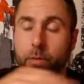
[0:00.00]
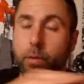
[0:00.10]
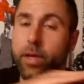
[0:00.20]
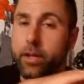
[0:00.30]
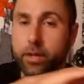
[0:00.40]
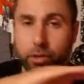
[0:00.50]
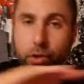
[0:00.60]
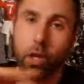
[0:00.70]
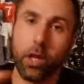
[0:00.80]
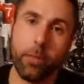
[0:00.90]
So if we can
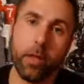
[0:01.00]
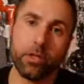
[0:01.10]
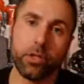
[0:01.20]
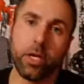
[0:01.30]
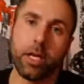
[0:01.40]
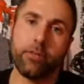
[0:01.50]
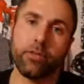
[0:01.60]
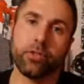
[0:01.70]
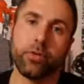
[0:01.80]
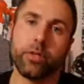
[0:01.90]
control our blood sugar
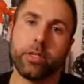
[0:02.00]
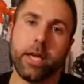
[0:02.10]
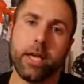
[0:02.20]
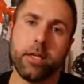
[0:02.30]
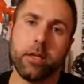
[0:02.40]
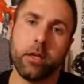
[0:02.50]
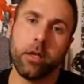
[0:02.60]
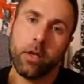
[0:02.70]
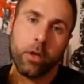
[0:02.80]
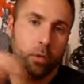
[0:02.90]
levels during the day,
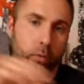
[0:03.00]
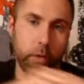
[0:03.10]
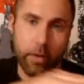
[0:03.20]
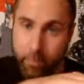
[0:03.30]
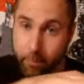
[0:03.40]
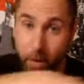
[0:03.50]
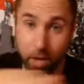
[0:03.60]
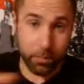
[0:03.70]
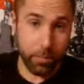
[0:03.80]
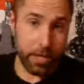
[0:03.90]
we have a
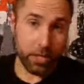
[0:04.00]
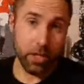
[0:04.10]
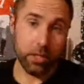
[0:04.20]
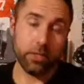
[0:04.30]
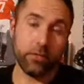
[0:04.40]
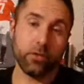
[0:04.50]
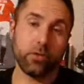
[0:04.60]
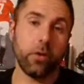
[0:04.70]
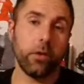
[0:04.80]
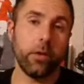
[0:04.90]
much better chance of
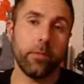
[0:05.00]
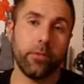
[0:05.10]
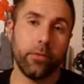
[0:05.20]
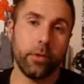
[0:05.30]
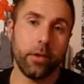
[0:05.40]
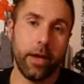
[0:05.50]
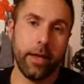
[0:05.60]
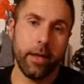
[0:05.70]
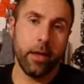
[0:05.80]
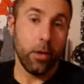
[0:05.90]
controlling them through the
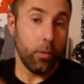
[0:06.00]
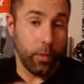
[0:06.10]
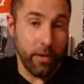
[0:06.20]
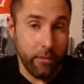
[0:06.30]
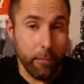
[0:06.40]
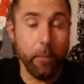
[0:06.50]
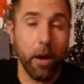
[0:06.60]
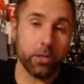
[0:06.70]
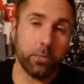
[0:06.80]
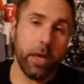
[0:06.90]
night. We have a
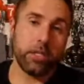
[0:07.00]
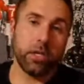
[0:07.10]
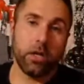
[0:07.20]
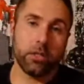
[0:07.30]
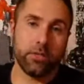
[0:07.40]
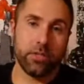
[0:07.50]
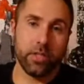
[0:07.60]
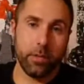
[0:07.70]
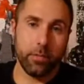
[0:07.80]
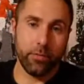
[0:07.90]
much better chance of
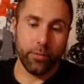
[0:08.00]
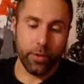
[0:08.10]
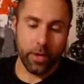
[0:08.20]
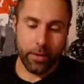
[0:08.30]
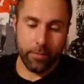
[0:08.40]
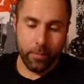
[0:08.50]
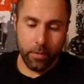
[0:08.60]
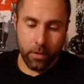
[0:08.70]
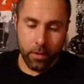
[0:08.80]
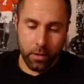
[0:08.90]
sleeping through the night.
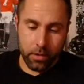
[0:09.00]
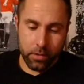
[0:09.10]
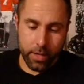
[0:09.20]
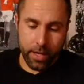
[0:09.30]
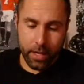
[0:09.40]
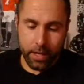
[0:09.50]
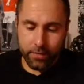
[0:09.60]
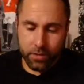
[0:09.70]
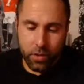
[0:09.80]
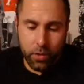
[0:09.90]
So they're
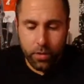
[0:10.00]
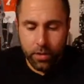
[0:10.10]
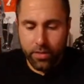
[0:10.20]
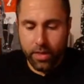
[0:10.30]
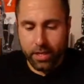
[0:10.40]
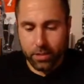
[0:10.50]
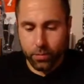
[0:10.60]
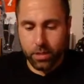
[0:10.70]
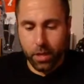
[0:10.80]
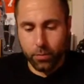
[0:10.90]
kind of two of the
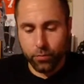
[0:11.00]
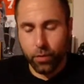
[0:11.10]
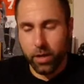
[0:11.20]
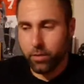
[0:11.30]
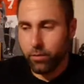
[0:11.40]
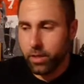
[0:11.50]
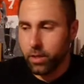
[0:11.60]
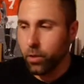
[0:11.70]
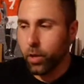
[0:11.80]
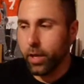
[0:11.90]
things which I would really,
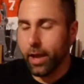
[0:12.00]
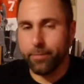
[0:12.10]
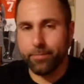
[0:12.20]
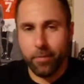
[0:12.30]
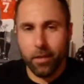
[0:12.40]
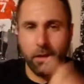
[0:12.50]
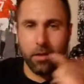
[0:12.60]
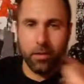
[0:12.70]
really look at.